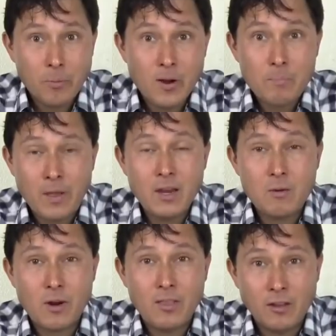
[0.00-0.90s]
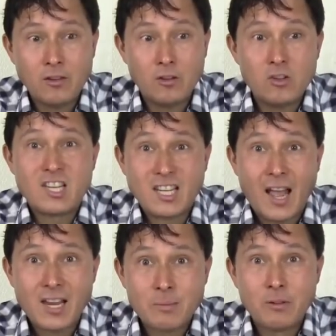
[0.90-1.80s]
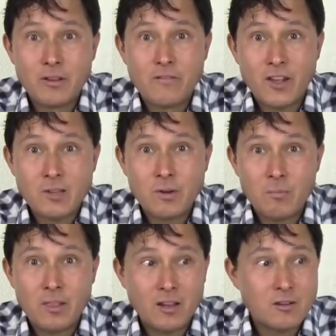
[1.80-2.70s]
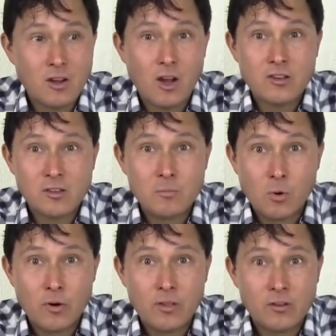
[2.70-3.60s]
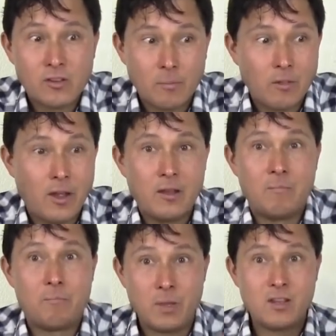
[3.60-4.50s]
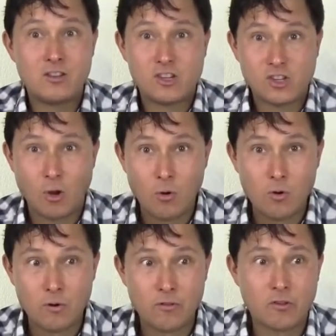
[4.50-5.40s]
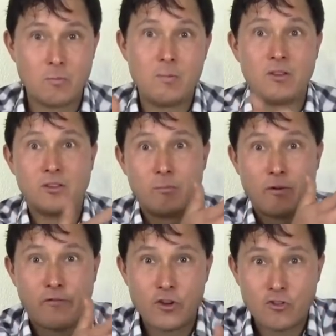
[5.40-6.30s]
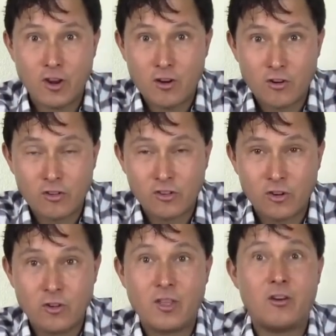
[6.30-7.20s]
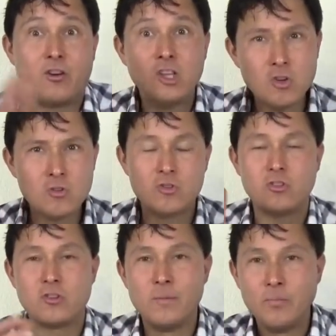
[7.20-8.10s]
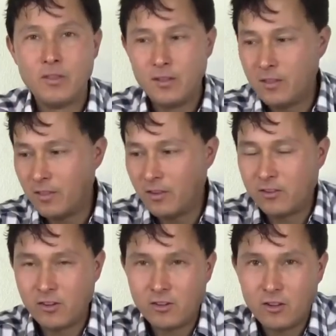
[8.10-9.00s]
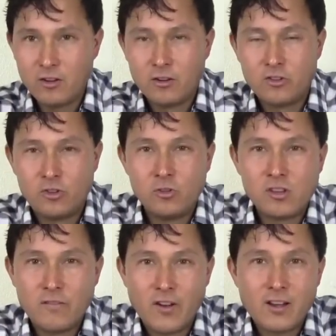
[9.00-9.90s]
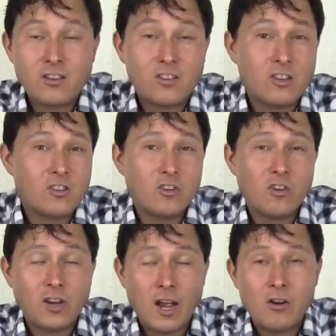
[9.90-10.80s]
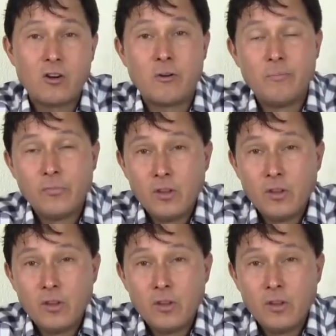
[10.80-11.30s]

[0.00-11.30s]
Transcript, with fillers: a pretty penny, right? That's a good sizable investment. I mean, that's costing more than some like big stoves or maybe some refrigerators, you know, that are huge. And this is just a little juicing device that sits on your counter.